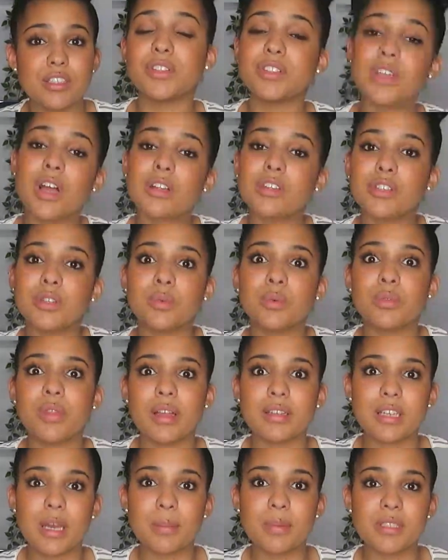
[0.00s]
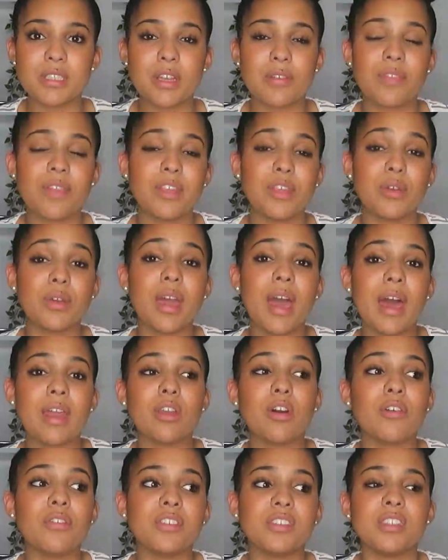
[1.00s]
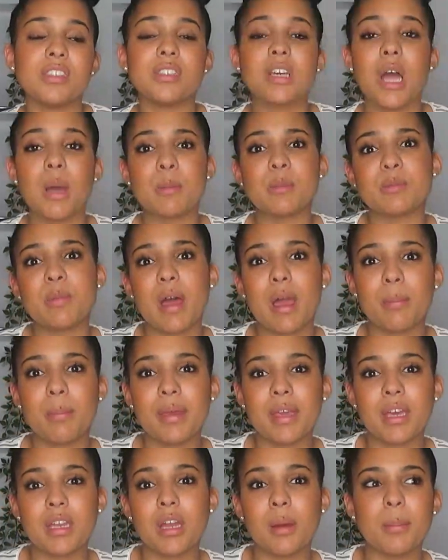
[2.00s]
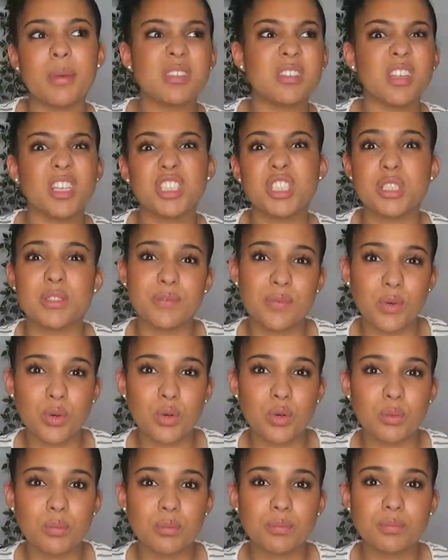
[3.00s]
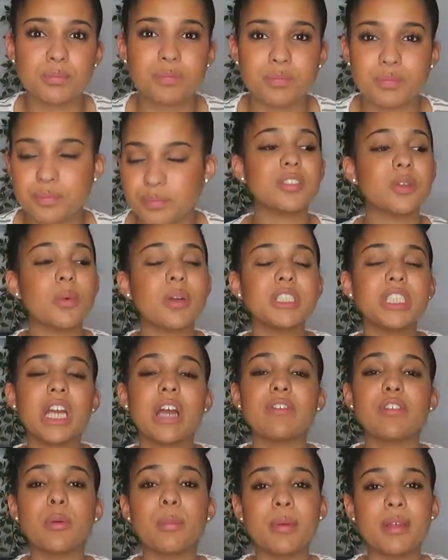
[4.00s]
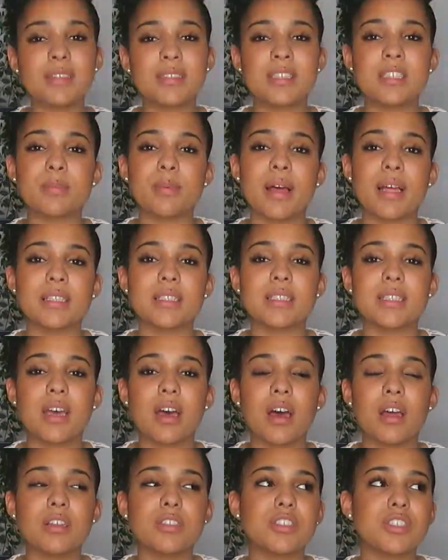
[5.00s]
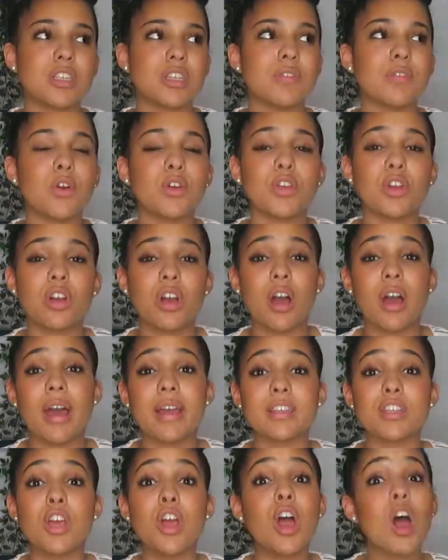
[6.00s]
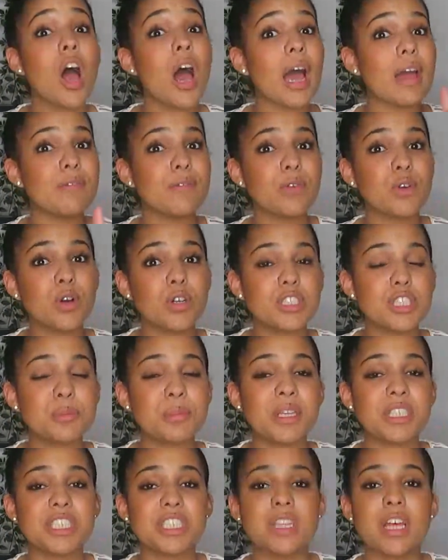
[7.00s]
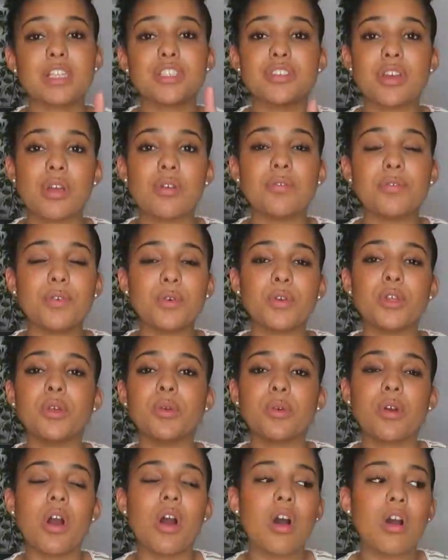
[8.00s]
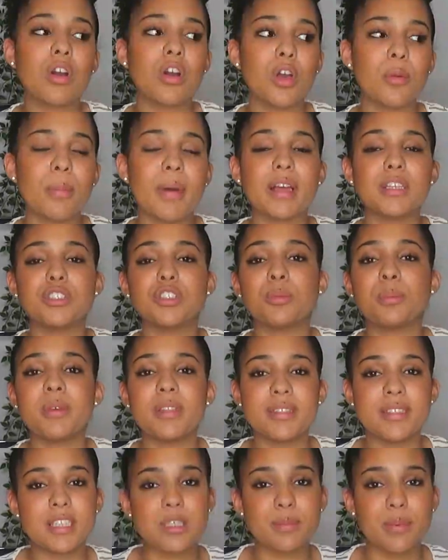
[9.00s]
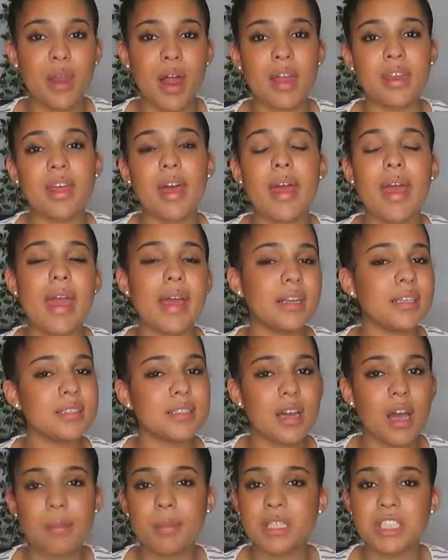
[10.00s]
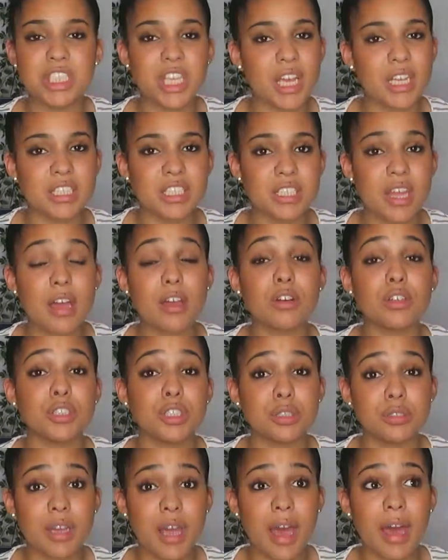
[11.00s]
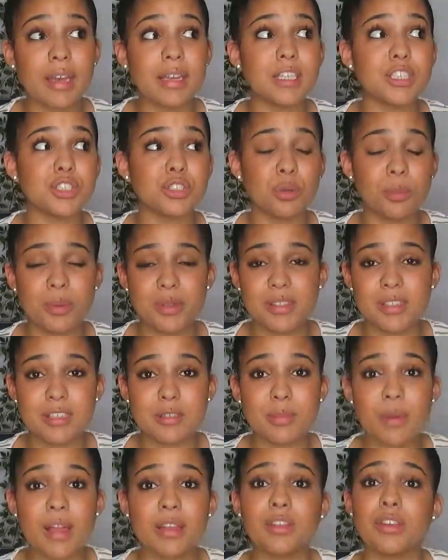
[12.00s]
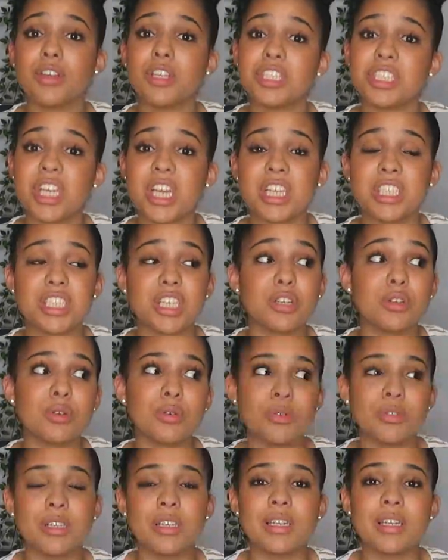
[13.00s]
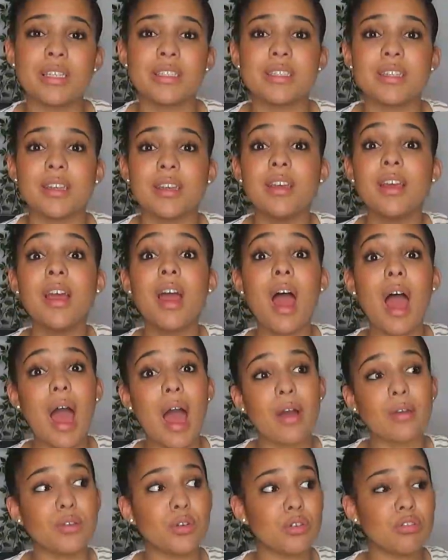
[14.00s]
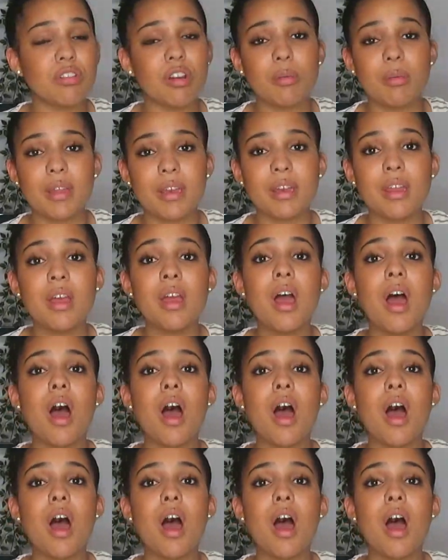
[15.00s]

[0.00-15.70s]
If you start to do all that type of stuff, then you can obviously times by a bigger number, such as 4. So once you have your business plan done, so you've got your guide, I forgot to mention that don't feel you can't go back to your business plan at any time and change that, because you can. It's your business plan, you can change it accordingly to how you're growing.